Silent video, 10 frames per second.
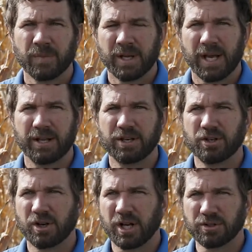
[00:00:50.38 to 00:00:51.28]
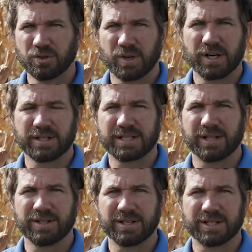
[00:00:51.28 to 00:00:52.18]
And then you're also trying to
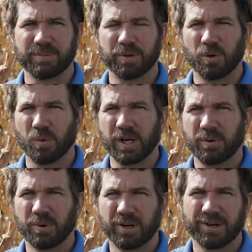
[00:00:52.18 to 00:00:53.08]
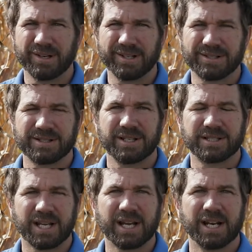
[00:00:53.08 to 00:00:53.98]
set things up in a way where it's
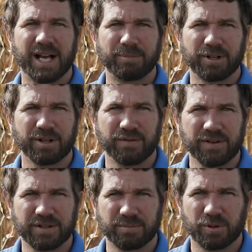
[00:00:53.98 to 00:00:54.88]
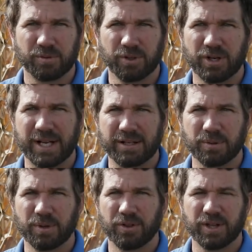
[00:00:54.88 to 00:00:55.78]
economically feasible. You're not
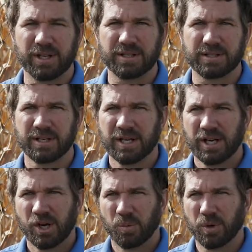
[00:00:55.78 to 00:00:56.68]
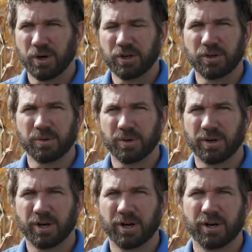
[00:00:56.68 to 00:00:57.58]
doing things where you
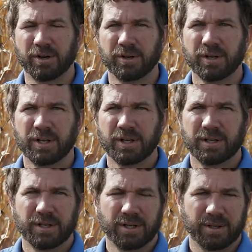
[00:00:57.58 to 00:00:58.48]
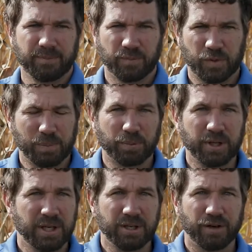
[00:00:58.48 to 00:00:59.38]
are
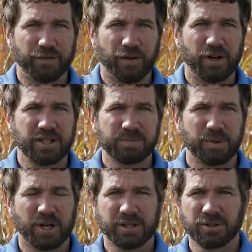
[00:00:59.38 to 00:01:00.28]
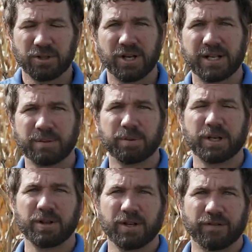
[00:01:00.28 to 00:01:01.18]
depleting your funds, but also you're not
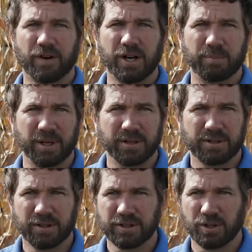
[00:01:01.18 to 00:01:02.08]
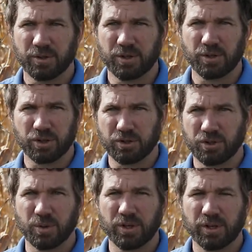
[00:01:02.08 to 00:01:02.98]
depleting the environment. And so you're
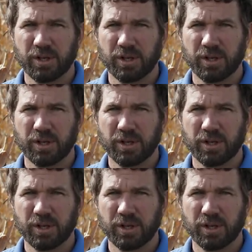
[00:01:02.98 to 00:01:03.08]
growing